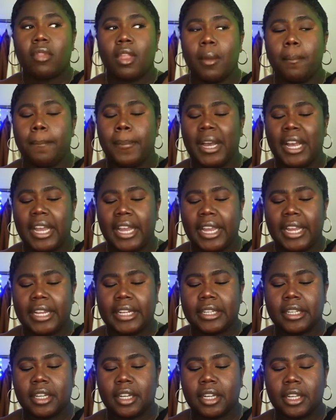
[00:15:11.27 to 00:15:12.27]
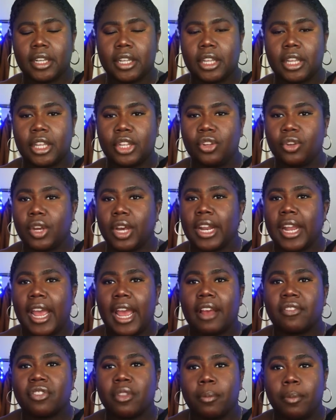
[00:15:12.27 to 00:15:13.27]
but you're gonna
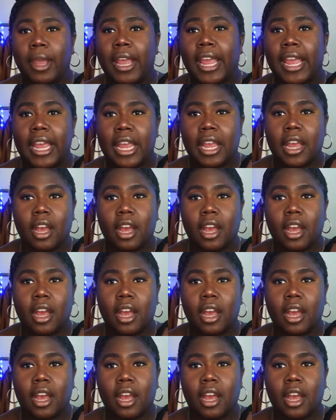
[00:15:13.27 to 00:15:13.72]
have to pay